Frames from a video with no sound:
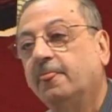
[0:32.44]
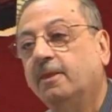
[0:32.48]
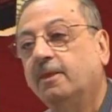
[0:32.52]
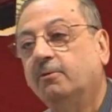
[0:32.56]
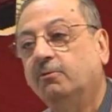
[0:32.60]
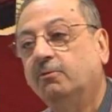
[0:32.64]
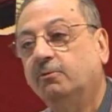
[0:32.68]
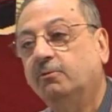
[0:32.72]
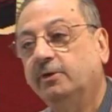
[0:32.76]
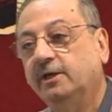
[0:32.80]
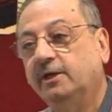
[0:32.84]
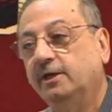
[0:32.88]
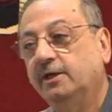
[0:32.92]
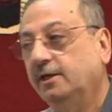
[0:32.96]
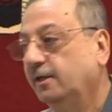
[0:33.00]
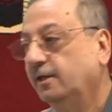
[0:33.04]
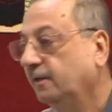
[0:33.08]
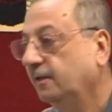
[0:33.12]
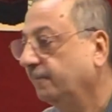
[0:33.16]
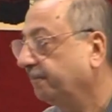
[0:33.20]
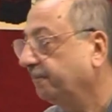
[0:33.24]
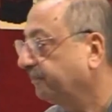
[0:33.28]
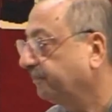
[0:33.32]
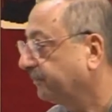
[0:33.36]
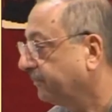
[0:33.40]
We
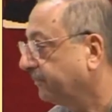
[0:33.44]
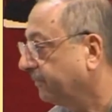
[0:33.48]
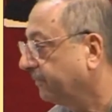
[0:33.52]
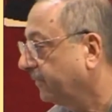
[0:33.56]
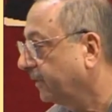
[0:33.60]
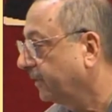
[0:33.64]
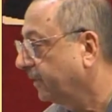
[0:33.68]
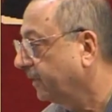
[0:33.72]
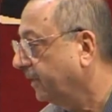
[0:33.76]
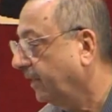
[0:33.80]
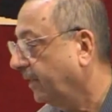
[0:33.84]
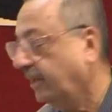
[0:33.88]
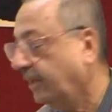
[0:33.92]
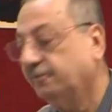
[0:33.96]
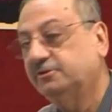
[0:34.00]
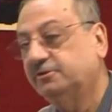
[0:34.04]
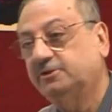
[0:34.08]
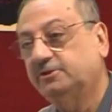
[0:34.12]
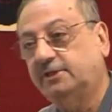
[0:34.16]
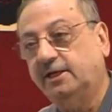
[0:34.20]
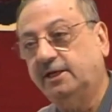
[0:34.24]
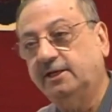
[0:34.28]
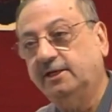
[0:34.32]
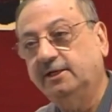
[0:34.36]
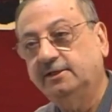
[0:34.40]
have
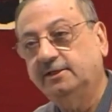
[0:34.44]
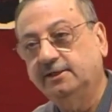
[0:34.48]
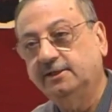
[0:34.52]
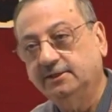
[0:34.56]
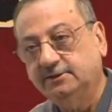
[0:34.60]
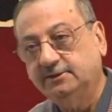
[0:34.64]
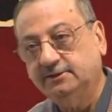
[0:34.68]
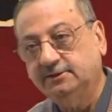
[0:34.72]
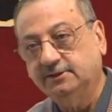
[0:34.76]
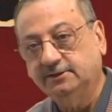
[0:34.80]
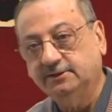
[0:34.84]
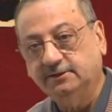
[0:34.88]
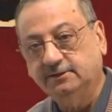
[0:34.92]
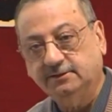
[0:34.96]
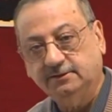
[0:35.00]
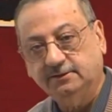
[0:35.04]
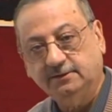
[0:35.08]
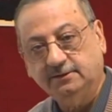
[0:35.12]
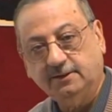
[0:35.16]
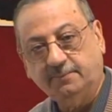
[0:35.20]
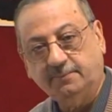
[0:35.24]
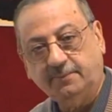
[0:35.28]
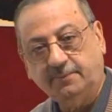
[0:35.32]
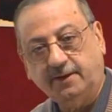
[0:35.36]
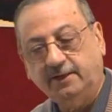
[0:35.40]
studied this in
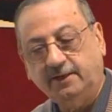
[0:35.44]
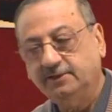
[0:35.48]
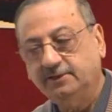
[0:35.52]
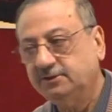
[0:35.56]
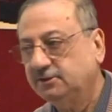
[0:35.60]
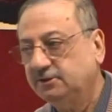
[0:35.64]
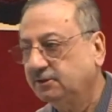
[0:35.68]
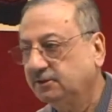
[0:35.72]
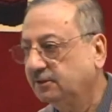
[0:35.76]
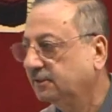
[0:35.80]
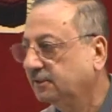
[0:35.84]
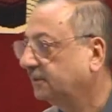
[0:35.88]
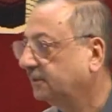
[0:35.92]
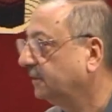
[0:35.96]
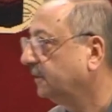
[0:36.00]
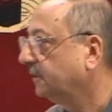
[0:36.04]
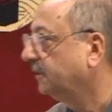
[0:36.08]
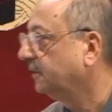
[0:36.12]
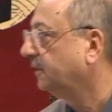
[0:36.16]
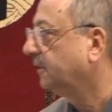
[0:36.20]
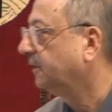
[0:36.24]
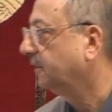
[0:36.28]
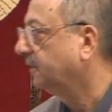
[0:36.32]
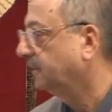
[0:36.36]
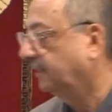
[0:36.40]
the past,
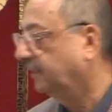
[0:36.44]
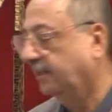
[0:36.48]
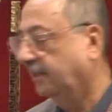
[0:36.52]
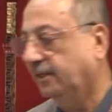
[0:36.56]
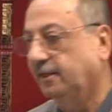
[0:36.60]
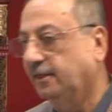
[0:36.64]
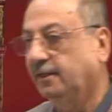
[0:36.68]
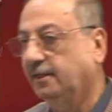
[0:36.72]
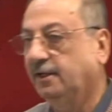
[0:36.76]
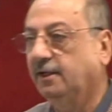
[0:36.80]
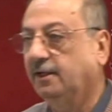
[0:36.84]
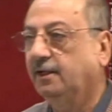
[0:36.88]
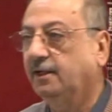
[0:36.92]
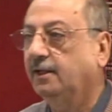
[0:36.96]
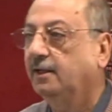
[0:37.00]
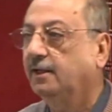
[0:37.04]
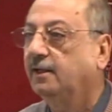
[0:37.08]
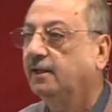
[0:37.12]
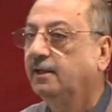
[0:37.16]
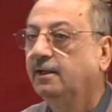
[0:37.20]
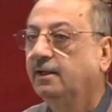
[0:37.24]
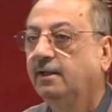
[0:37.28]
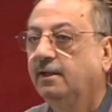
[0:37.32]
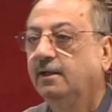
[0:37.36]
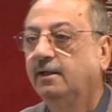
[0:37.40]
in
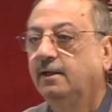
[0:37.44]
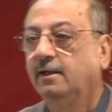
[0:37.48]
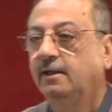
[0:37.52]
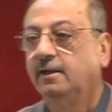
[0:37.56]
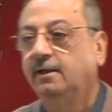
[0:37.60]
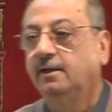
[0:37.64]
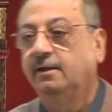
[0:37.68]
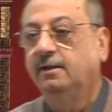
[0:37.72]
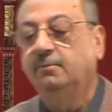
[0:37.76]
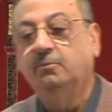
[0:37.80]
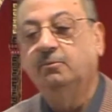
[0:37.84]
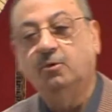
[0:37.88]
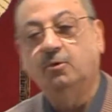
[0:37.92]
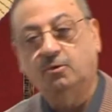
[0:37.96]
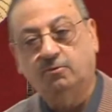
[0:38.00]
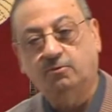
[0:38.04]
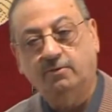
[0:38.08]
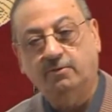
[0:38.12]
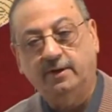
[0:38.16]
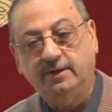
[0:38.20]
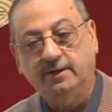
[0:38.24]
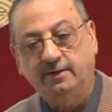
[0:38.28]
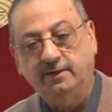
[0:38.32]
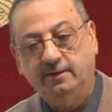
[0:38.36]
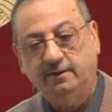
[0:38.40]
book
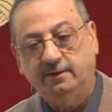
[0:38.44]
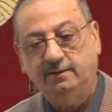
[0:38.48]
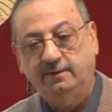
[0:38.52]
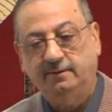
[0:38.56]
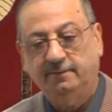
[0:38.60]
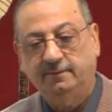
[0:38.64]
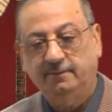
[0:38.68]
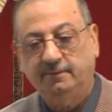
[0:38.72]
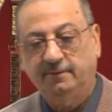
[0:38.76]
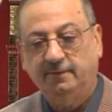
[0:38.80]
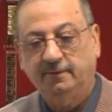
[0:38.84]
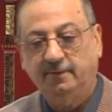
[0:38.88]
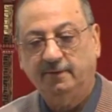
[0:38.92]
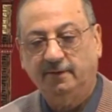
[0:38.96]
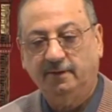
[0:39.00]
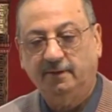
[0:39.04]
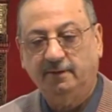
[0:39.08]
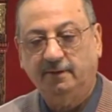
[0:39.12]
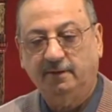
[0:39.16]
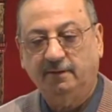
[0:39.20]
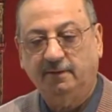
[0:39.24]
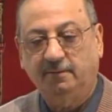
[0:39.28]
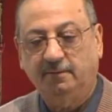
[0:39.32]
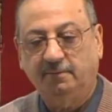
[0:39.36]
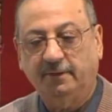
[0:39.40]
one,
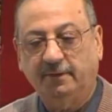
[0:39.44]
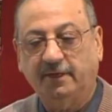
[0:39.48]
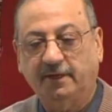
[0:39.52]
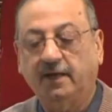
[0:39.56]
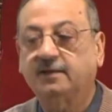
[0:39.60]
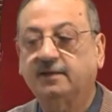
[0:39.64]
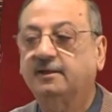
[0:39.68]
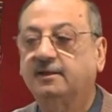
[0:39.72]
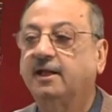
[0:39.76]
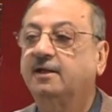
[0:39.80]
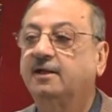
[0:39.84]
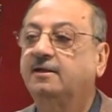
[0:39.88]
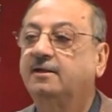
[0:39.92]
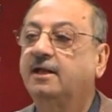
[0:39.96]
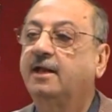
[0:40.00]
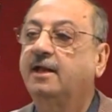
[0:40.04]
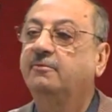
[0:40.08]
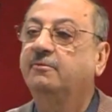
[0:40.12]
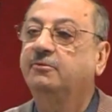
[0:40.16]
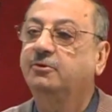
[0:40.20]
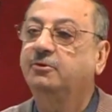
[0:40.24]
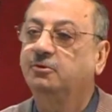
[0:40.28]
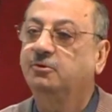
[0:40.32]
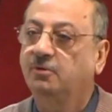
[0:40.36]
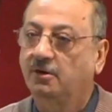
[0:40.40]
but at that
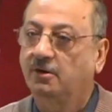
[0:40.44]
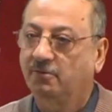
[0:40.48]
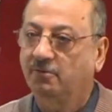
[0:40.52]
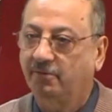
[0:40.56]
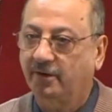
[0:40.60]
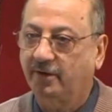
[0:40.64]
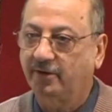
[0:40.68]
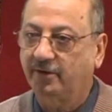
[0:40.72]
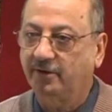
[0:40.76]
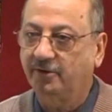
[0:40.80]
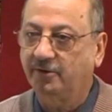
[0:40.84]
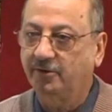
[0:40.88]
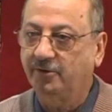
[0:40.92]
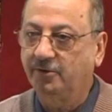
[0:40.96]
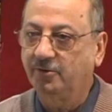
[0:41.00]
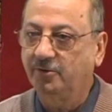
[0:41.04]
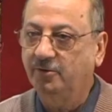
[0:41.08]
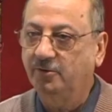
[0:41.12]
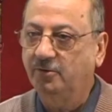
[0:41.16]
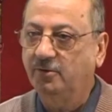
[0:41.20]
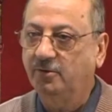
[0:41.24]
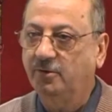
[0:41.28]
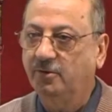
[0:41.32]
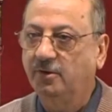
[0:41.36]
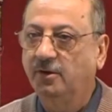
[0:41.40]
time you were very
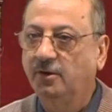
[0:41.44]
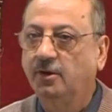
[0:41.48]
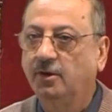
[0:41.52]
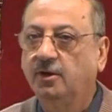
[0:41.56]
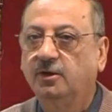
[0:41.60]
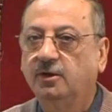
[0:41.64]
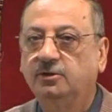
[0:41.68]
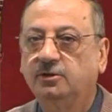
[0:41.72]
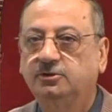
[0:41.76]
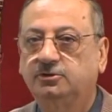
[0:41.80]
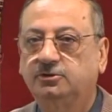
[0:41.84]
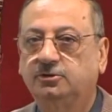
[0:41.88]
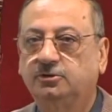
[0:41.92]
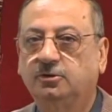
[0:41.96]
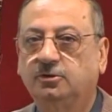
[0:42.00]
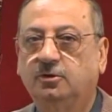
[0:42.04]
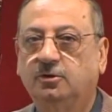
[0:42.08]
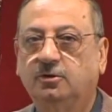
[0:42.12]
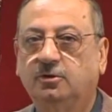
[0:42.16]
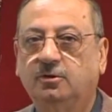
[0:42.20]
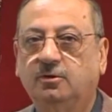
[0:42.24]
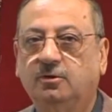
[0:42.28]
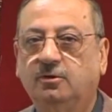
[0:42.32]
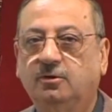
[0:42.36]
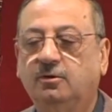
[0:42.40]
new,
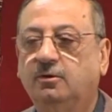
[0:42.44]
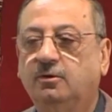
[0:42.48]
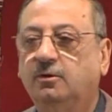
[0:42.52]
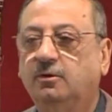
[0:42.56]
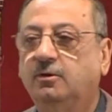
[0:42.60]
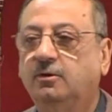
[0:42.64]
so